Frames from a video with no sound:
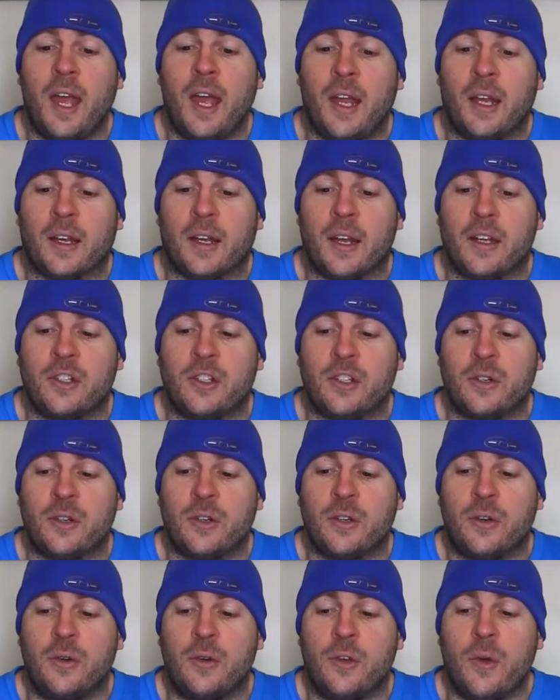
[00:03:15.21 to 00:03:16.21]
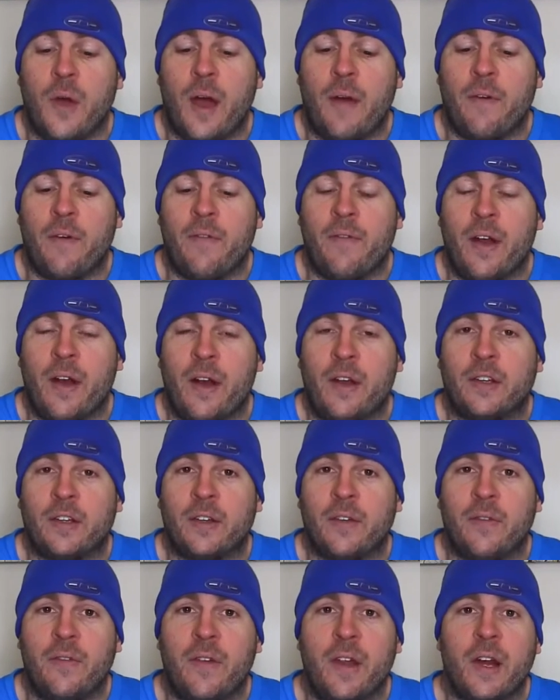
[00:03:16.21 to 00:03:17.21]
unless you have a very
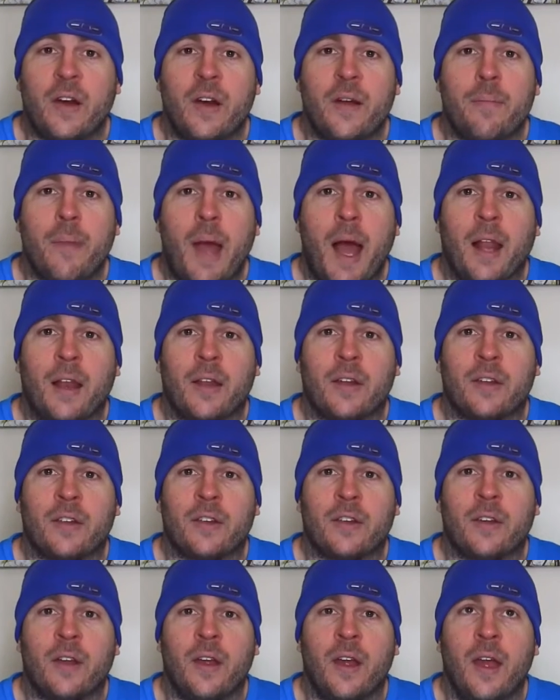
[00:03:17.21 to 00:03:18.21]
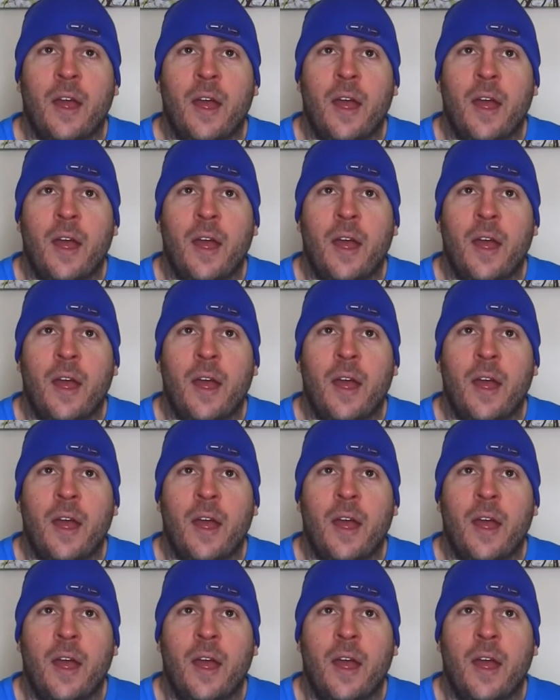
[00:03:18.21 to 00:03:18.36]
severe imbalance